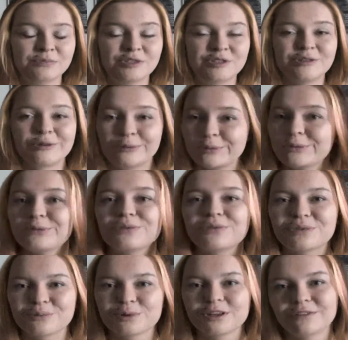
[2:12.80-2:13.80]
So
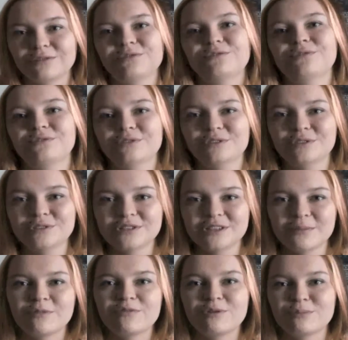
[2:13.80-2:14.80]
three of
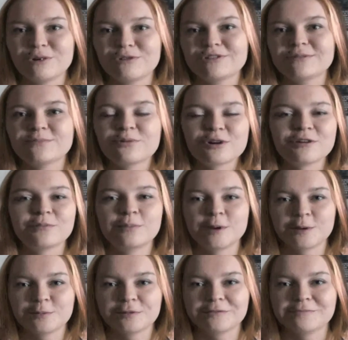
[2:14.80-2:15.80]
some of the most important
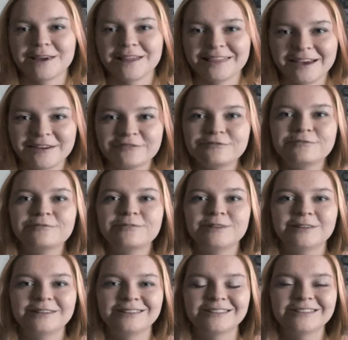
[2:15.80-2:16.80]
people in my life
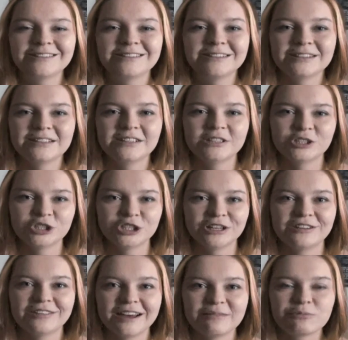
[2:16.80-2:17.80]
he
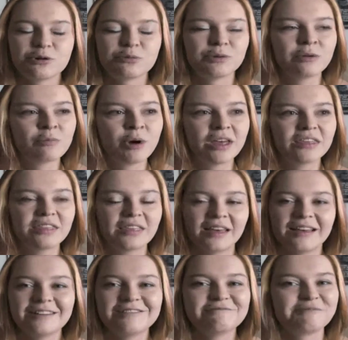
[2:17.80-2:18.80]
shared that moment with,
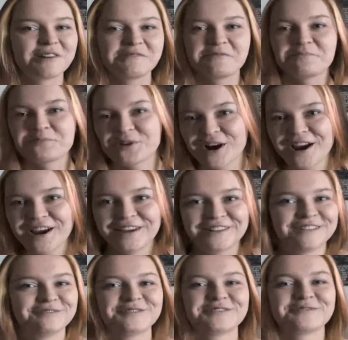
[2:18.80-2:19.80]
and my mom
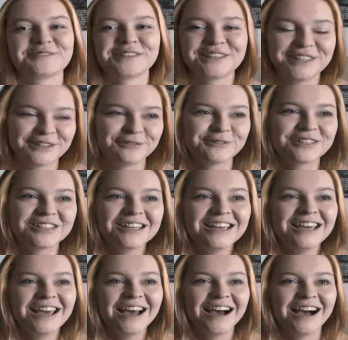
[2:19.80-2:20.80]
cried. It was really cute.
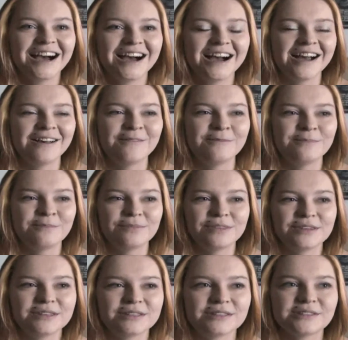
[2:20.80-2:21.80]

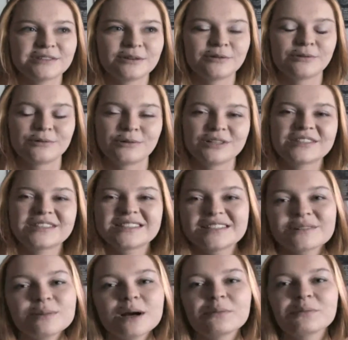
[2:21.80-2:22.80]
So it's
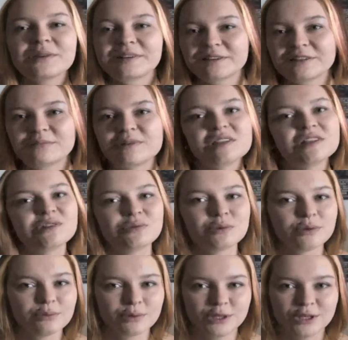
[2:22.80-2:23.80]
still probably going to be
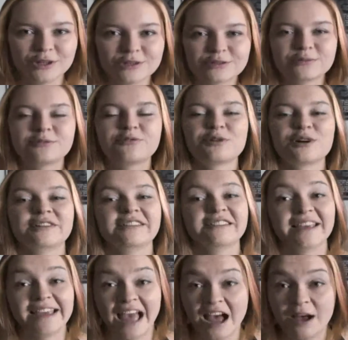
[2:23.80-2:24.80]
2 or 3 years before
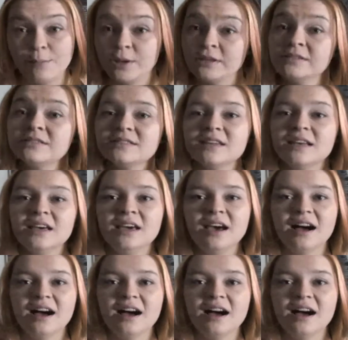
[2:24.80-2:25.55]
anything happens,